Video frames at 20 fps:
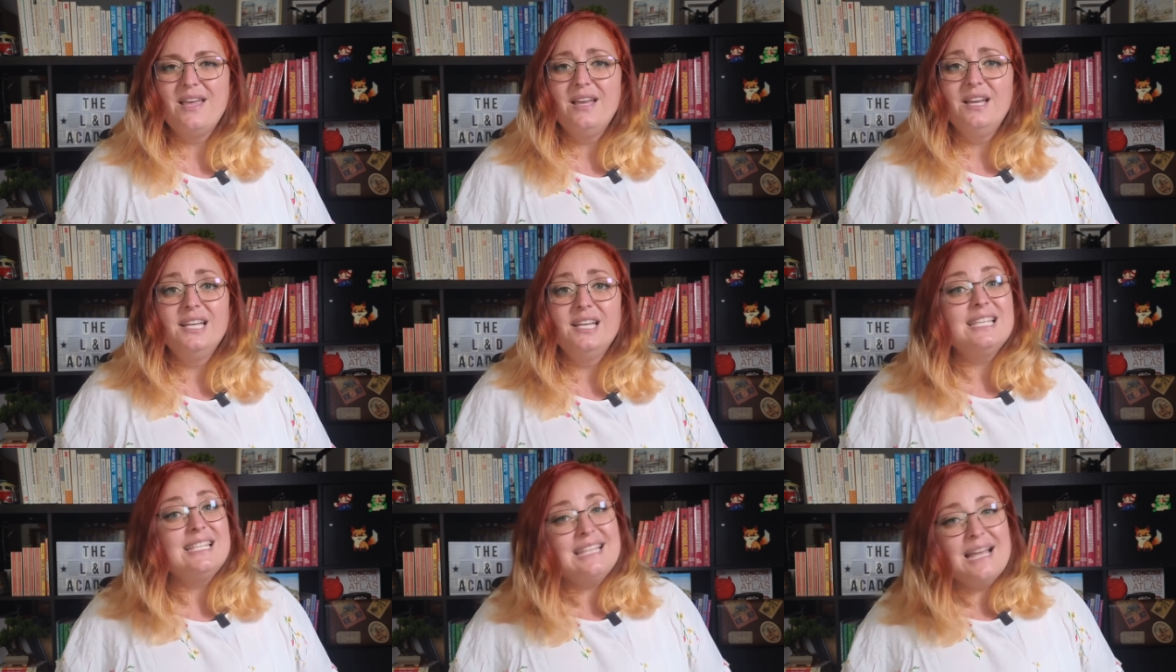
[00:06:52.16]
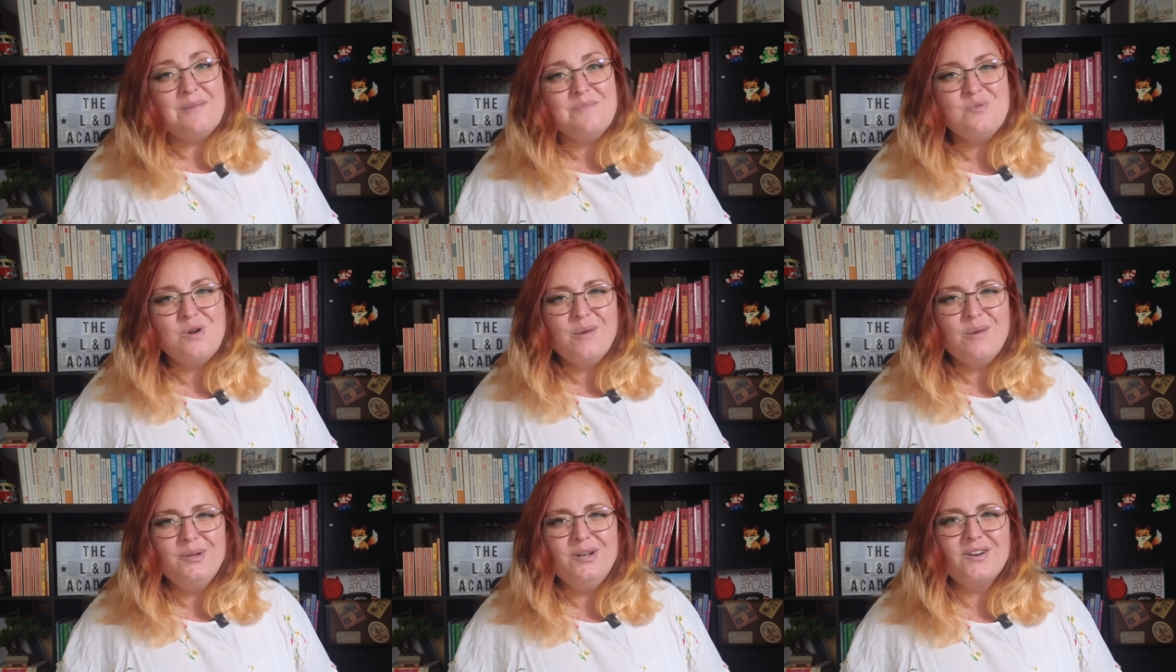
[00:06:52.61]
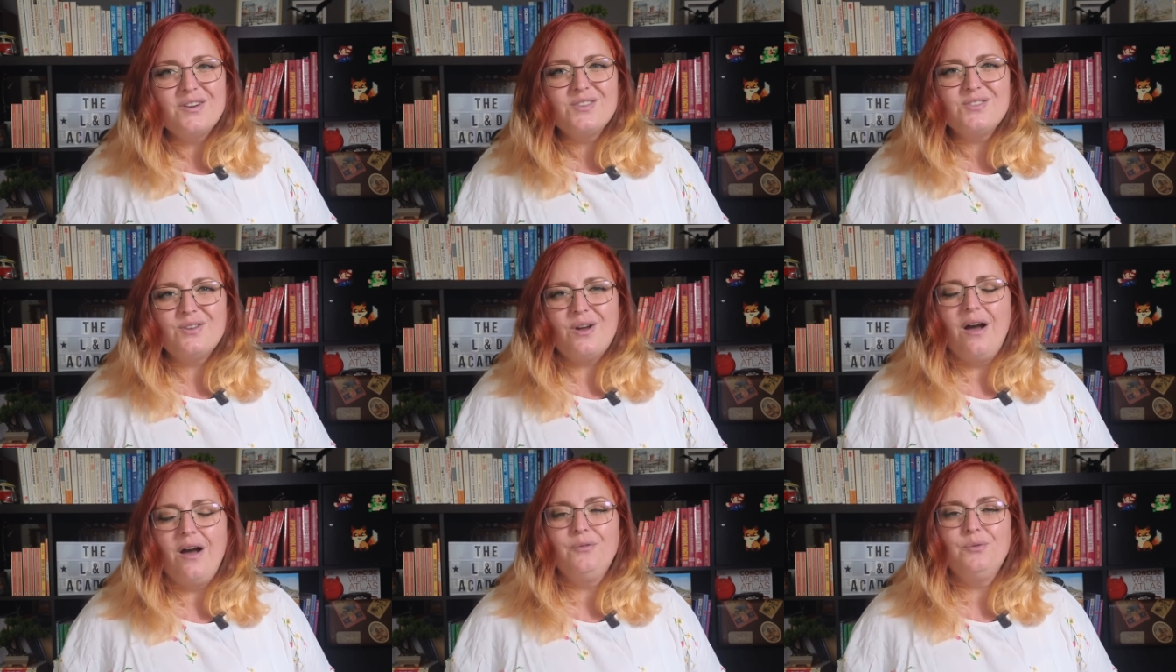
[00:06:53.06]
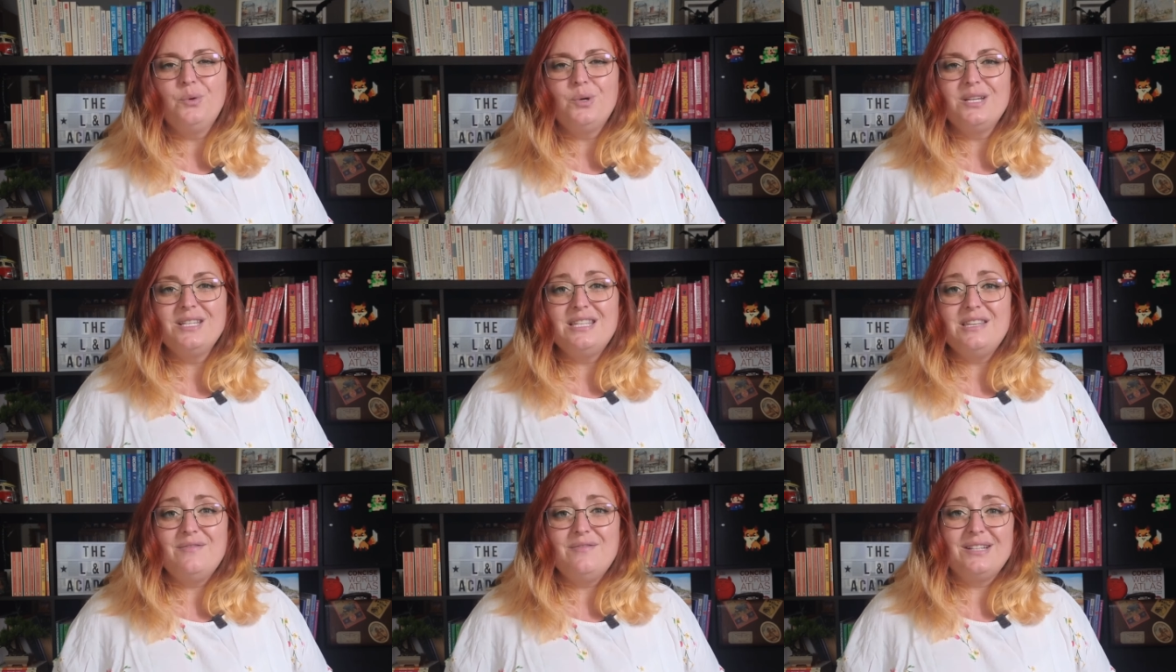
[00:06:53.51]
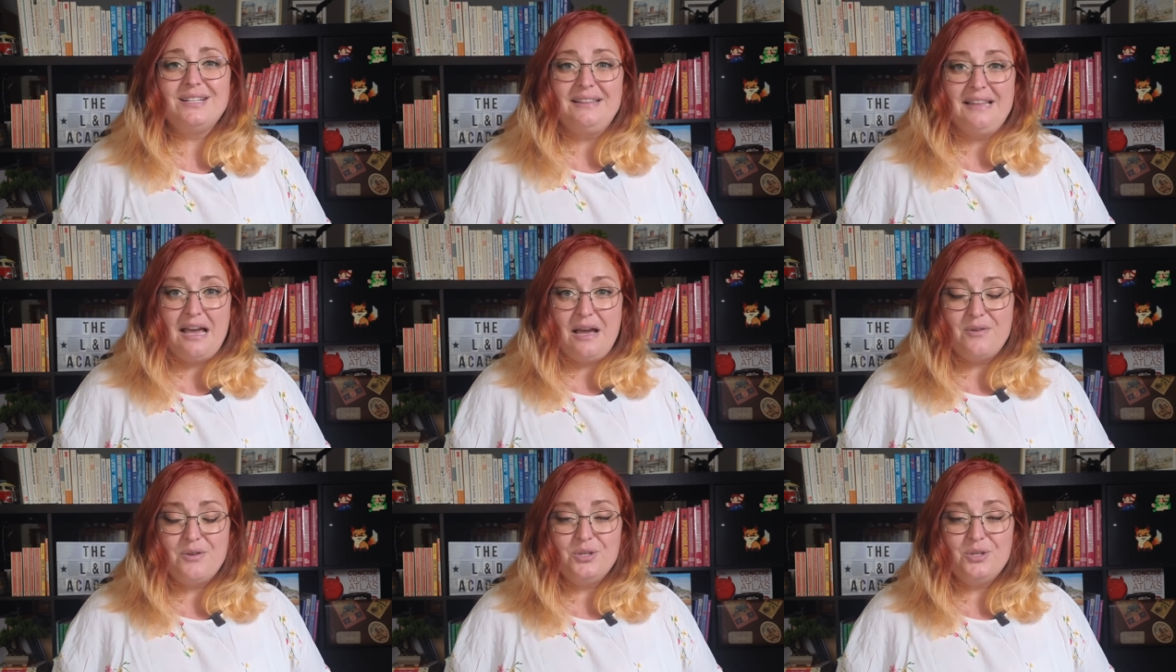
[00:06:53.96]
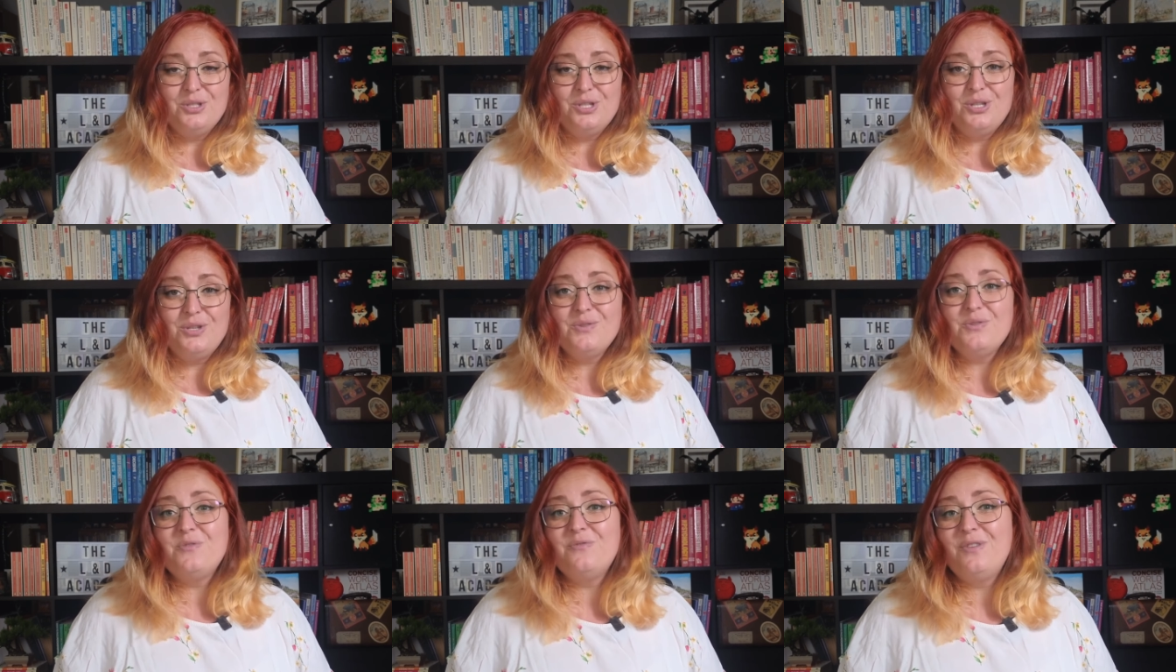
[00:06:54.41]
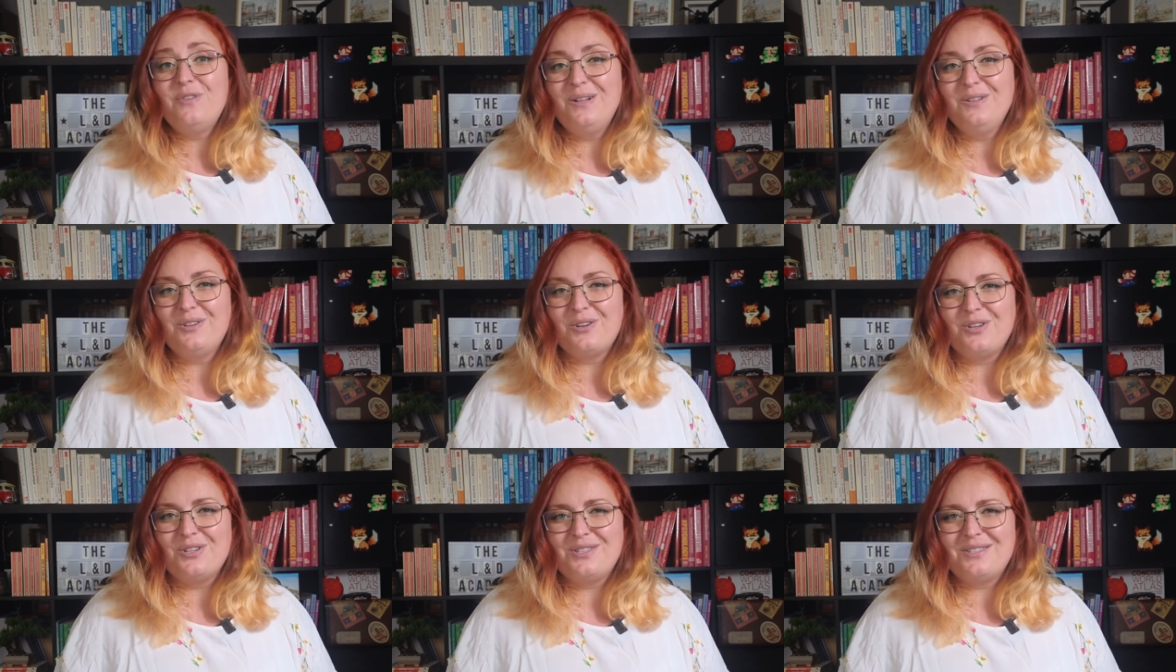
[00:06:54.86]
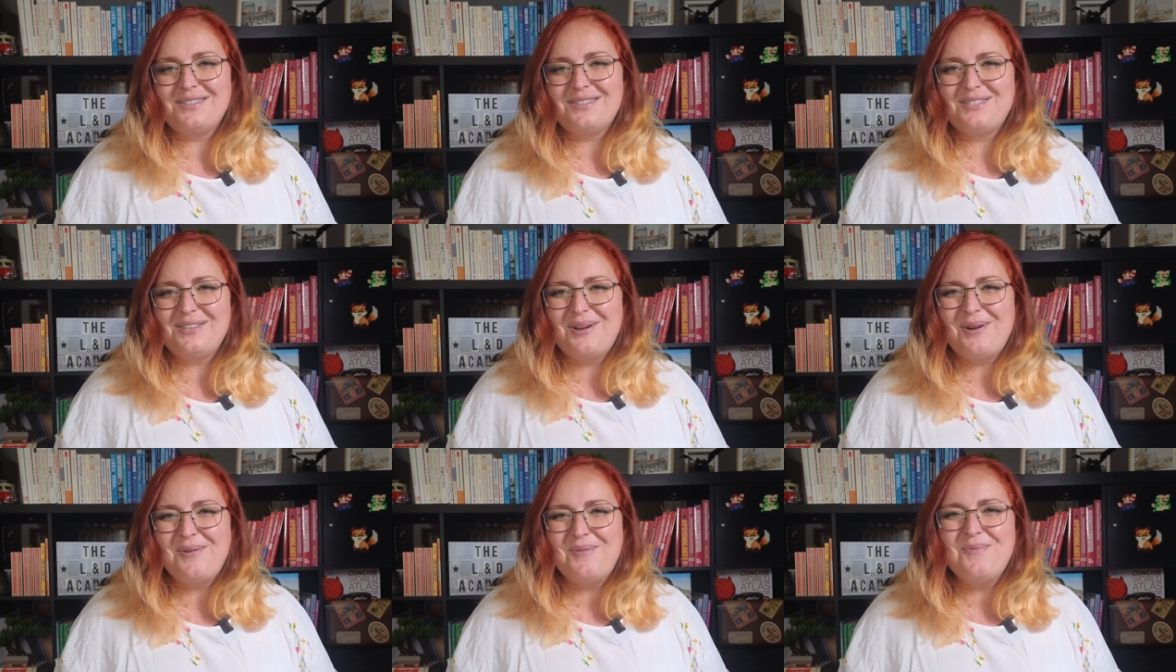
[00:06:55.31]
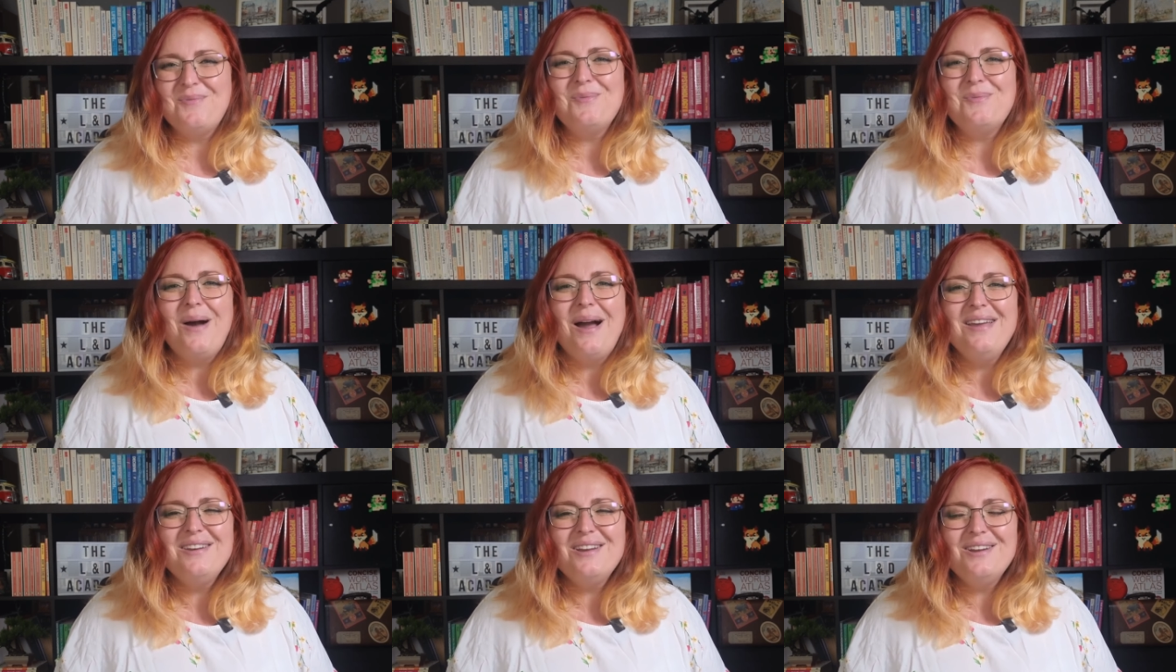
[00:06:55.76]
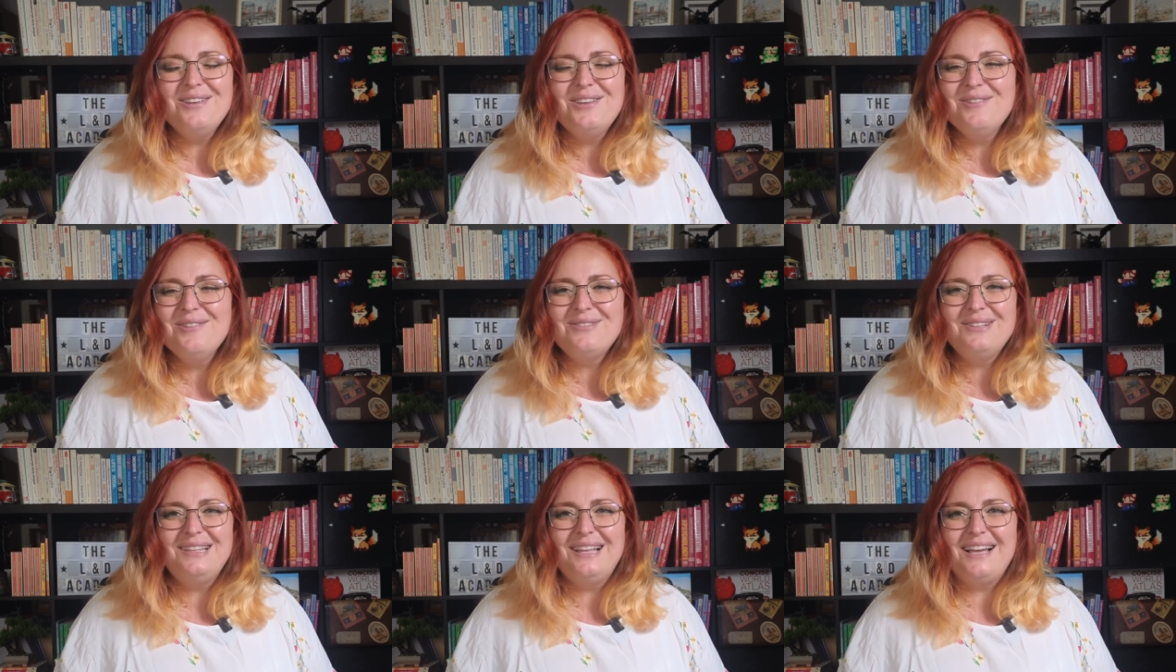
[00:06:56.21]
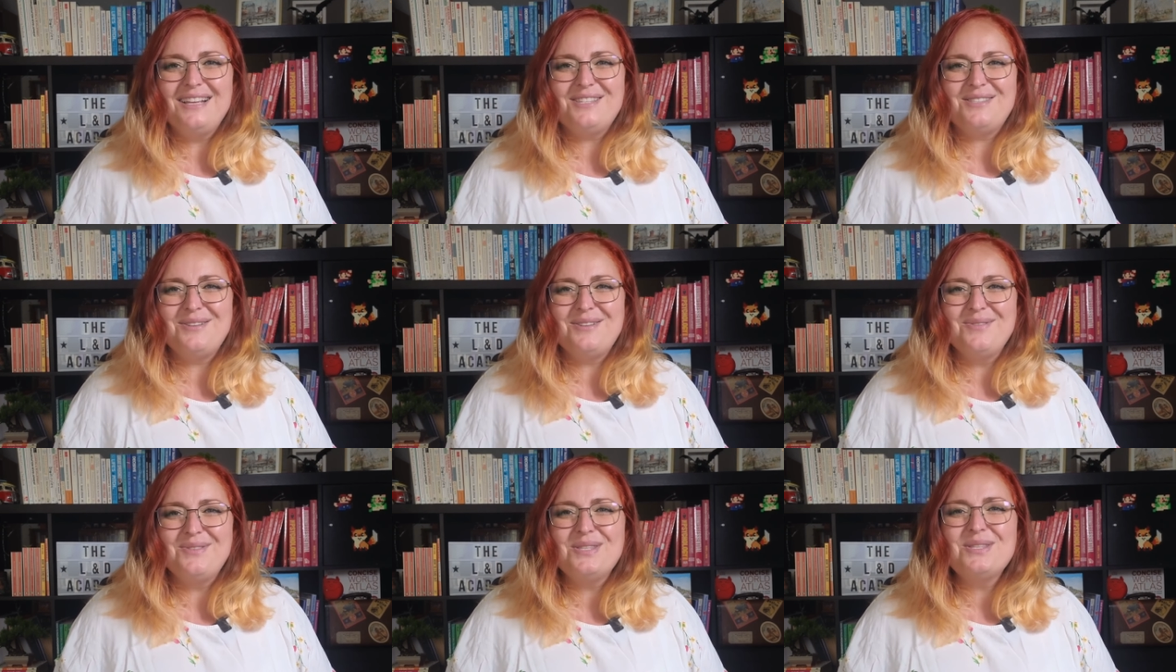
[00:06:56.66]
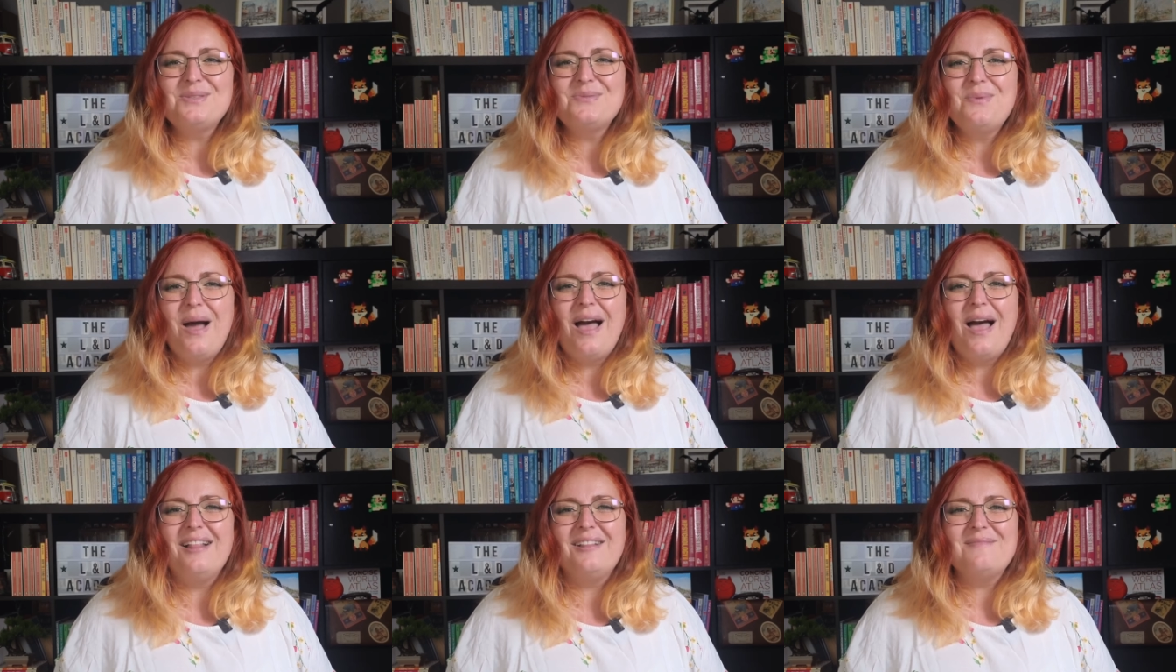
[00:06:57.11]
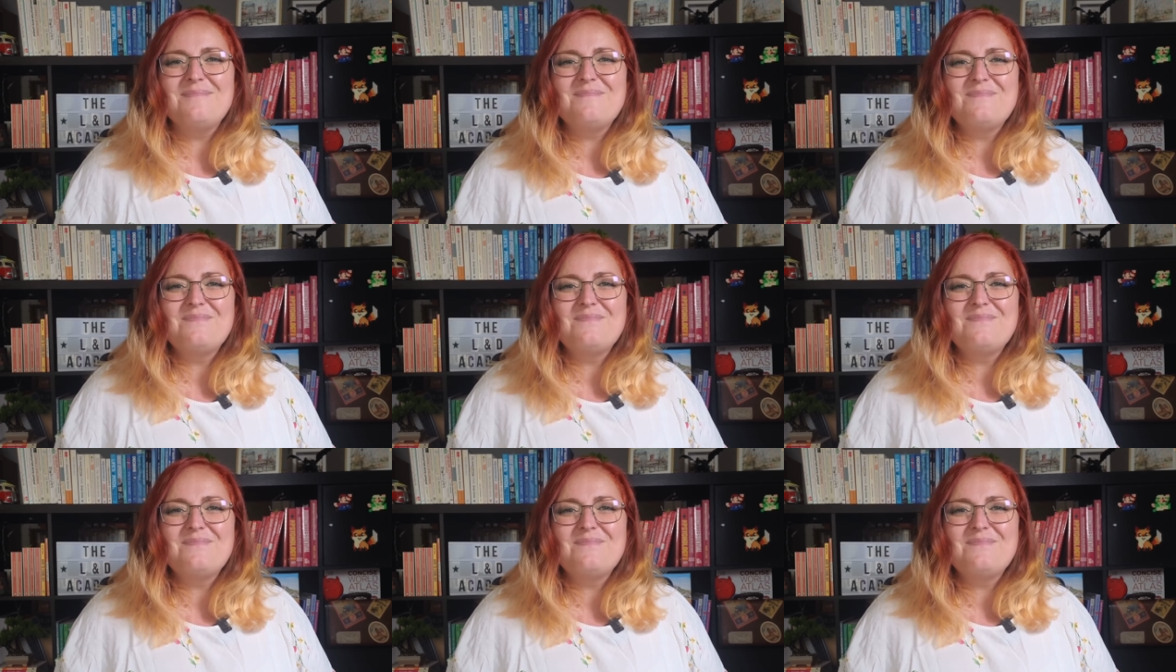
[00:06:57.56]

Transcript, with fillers: Some webinar softwares even allow you to use filters, so why not utilize those as well?